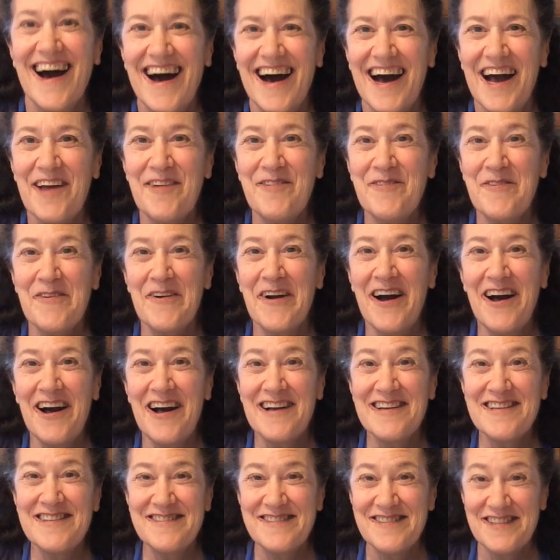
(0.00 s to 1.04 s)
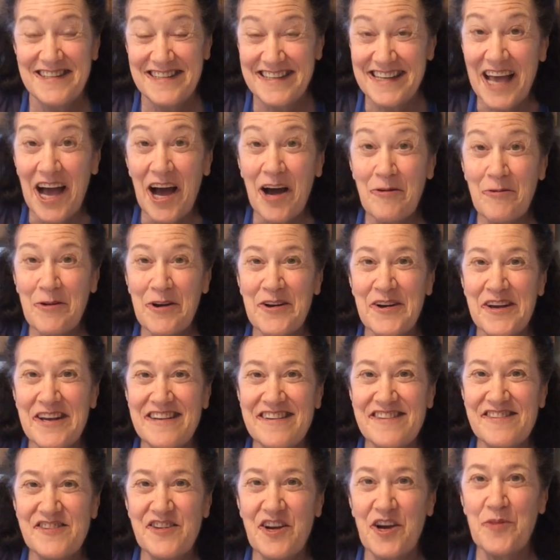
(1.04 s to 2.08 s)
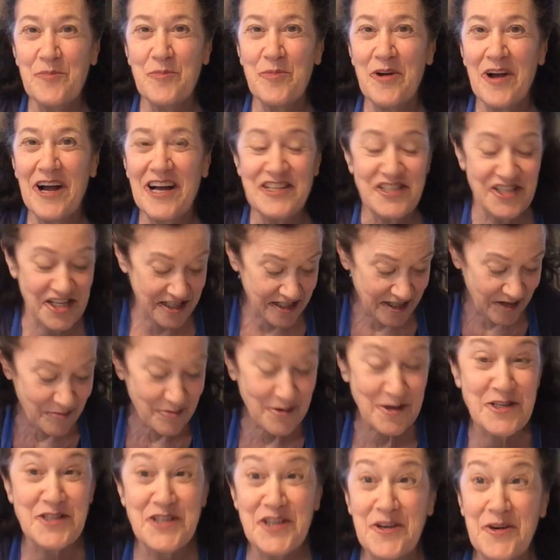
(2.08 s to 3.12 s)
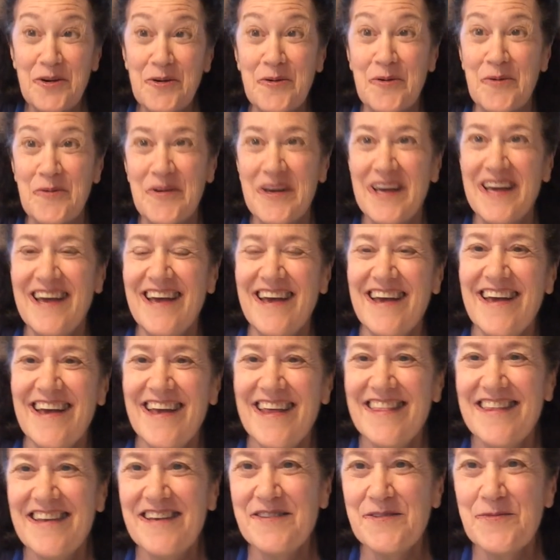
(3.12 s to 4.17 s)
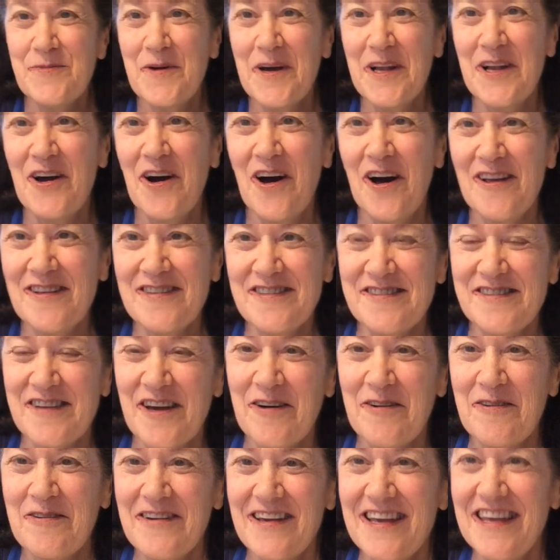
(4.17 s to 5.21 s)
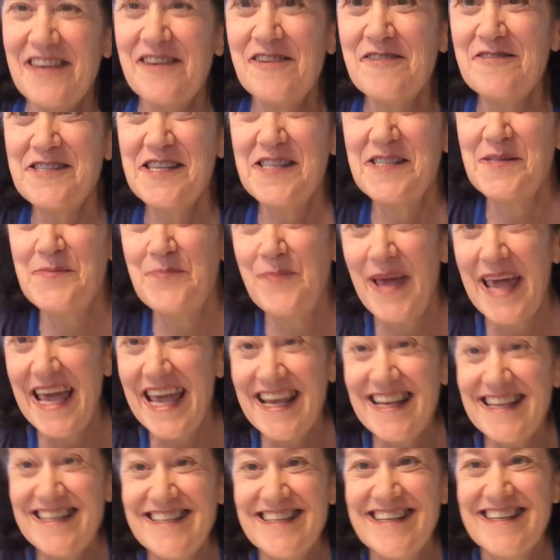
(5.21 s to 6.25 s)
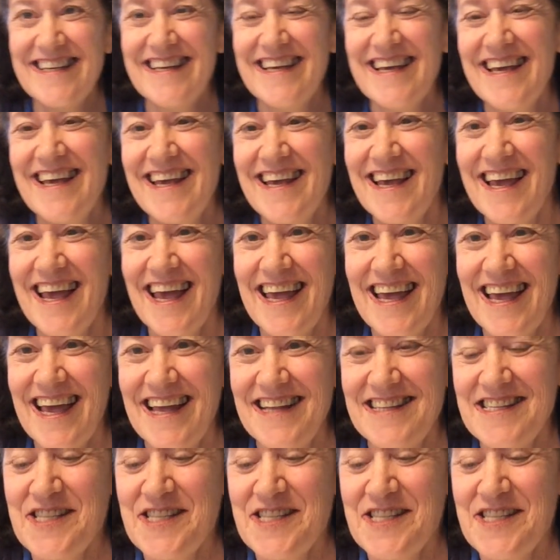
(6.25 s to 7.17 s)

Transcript: Hi, frogs. Now we're going to start project number 2. This one also uses paint. And